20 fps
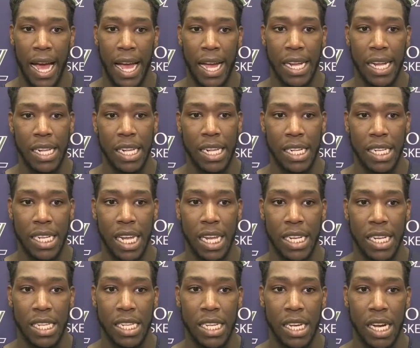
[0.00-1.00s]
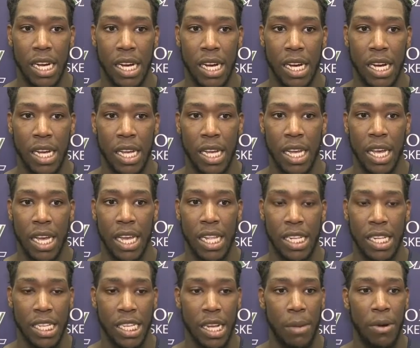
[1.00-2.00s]
had a chance to,
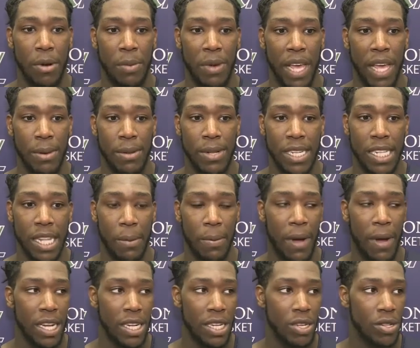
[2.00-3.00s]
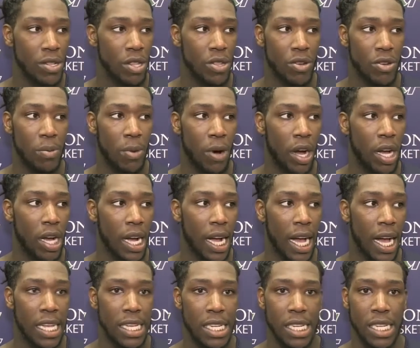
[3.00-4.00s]
in the summer, be able to step out and shoot the three ball in
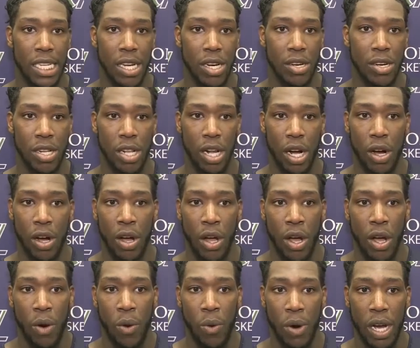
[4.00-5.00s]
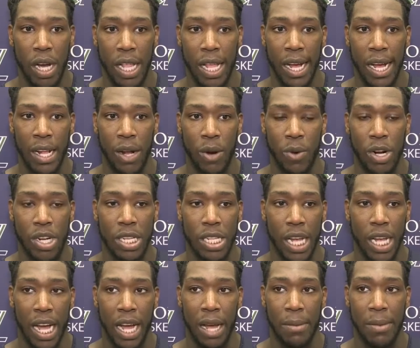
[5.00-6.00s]
college. So you know, with a lot of work
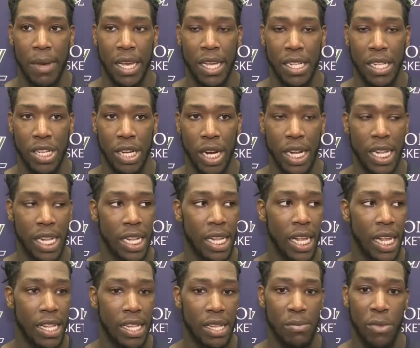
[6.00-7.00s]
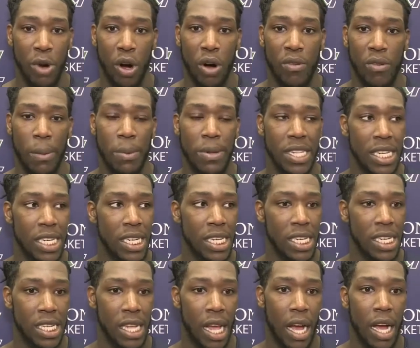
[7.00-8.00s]
time and training and more
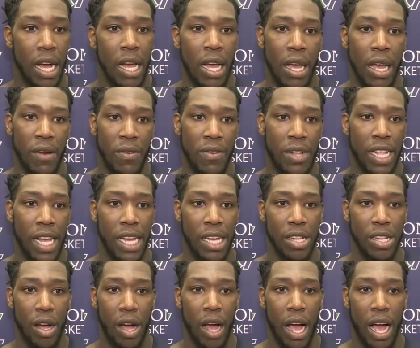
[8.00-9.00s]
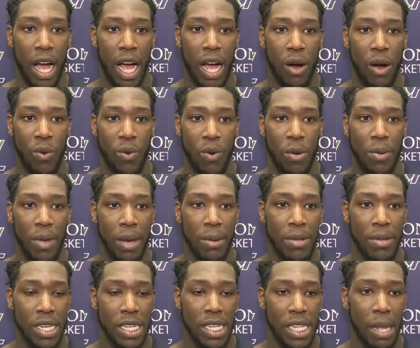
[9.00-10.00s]
repetitions, I feel like, you know, I will be
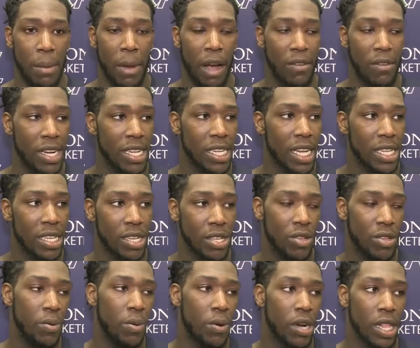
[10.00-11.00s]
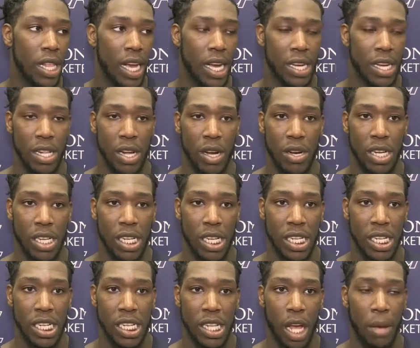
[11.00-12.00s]
able to extend my range out to the 3-point line. You know,
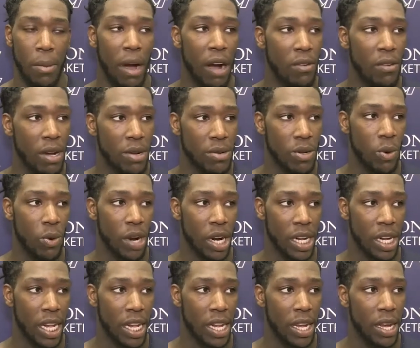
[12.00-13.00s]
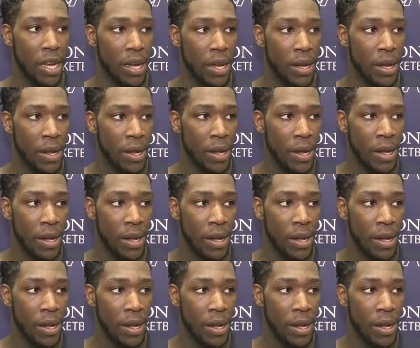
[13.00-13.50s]
it's just all about reps and working at it.